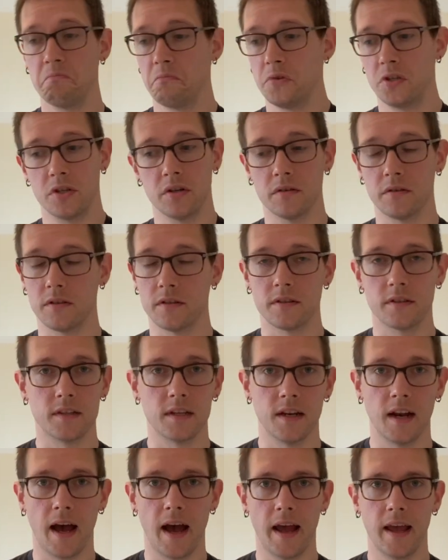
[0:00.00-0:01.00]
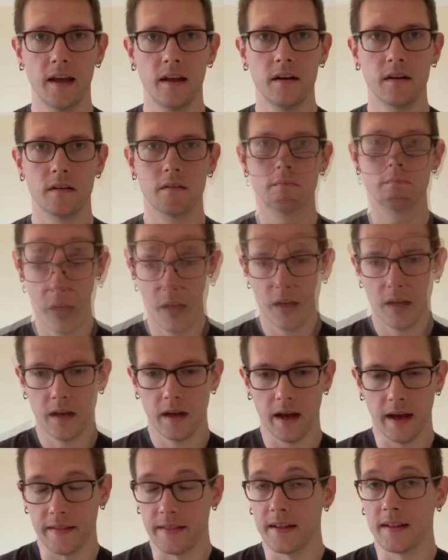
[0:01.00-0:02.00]
She'll just deny it.
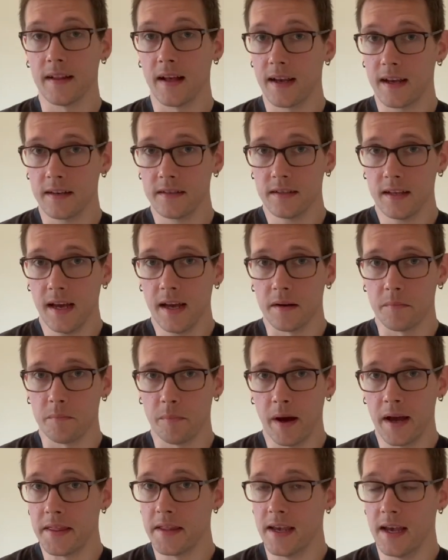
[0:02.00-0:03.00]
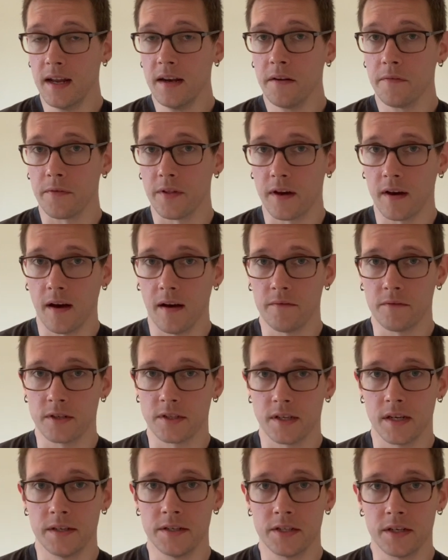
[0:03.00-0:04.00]
And then, like I said, by the end of the
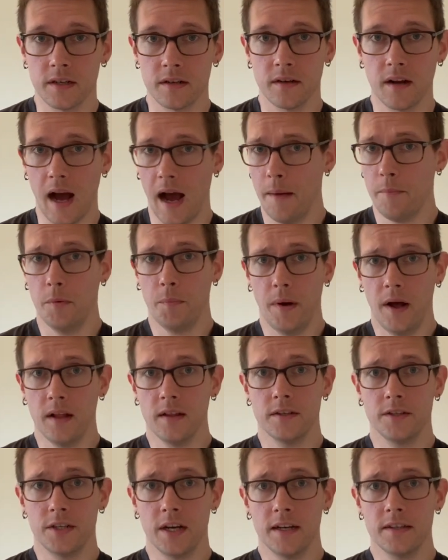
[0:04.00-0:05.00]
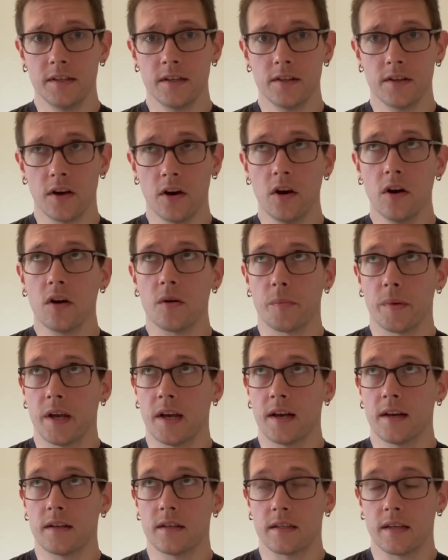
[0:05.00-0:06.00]
conversation, I'm apologizing to her
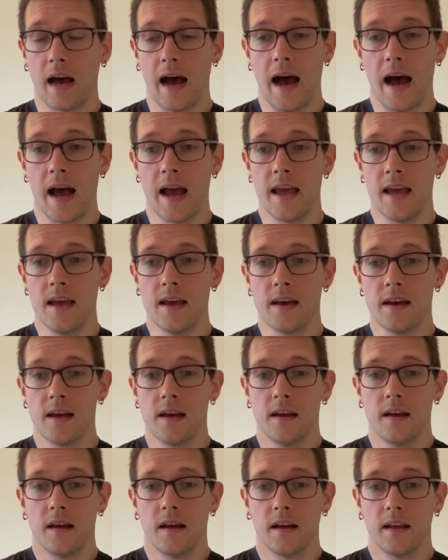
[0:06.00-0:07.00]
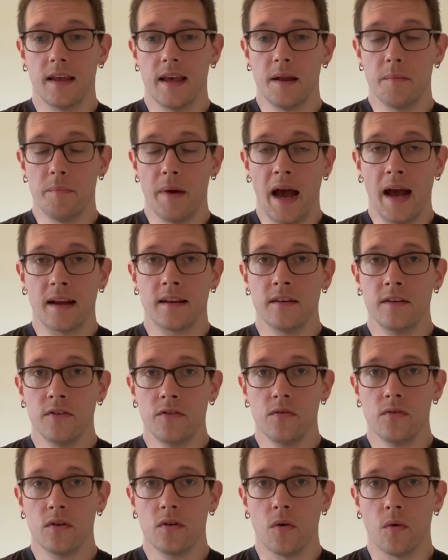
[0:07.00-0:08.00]
because I get backed
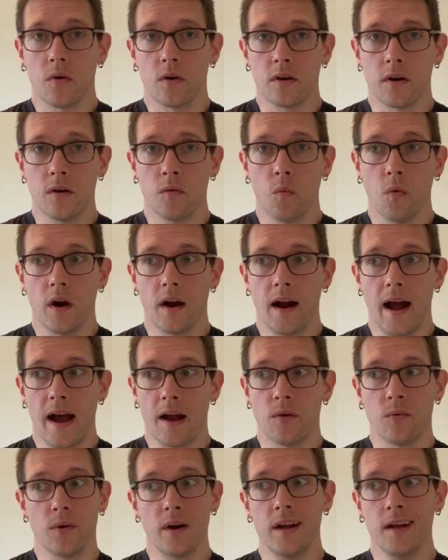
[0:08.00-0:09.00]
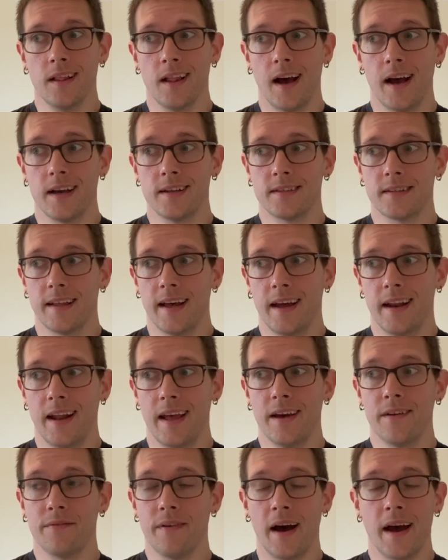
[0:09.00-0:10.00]
into a corner where I realize that
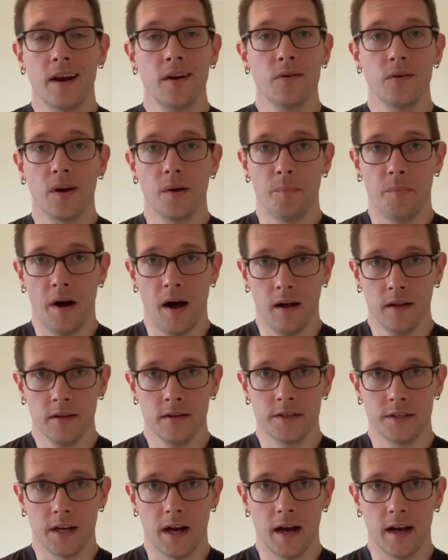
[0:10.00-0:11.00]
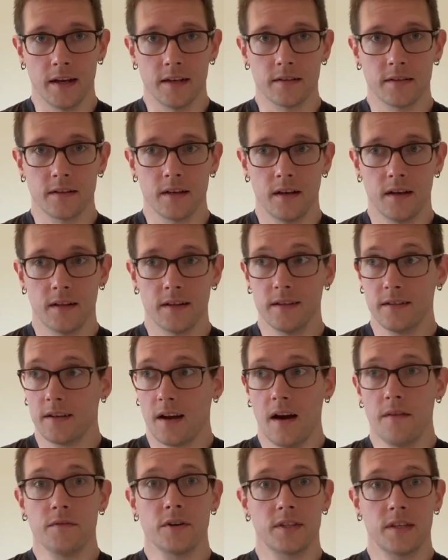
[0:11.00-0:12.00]
if I don't apologize, this
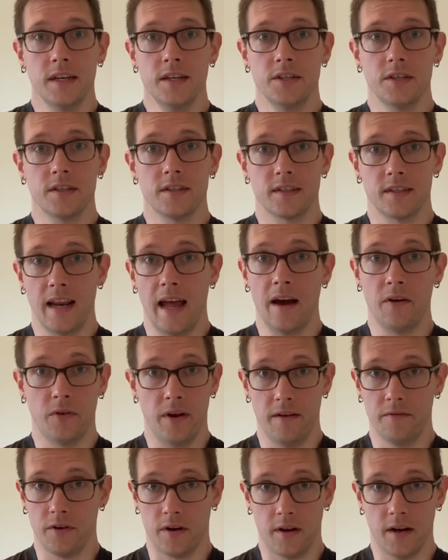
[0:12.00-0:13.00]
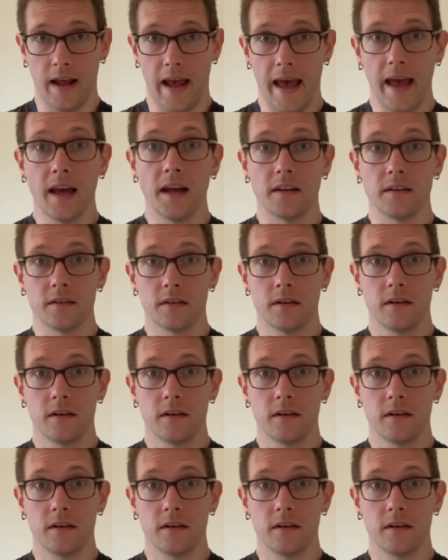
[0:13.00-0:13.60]
conversation's now never going to end.